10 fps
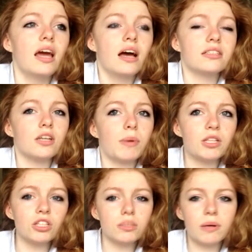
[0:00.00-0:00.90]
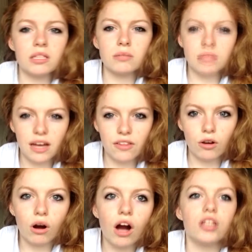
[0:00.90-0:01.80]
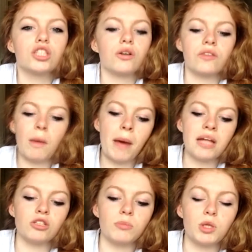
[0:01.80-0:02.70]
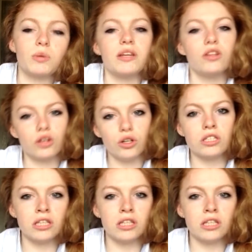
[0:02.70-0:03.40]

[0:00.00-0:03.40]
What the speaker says: So by juxtaposing them together, you're kind of showing that battle between the good and the